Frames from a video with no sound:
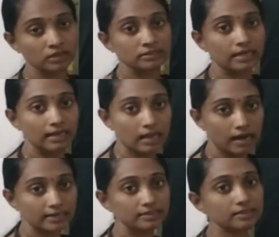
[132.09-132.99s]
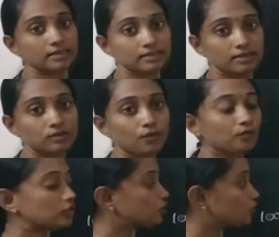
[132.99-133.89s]
the large crystals of
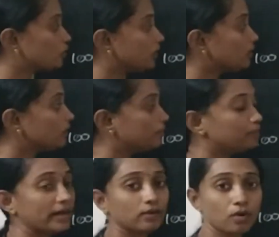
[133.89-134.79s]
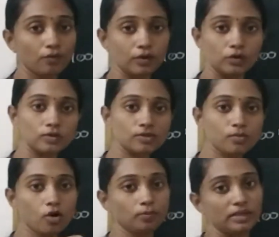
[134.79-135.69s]
the sugar break off into
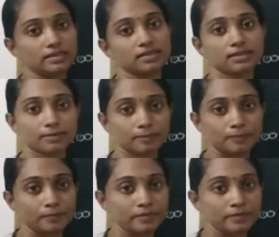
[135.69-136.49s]
small pieces.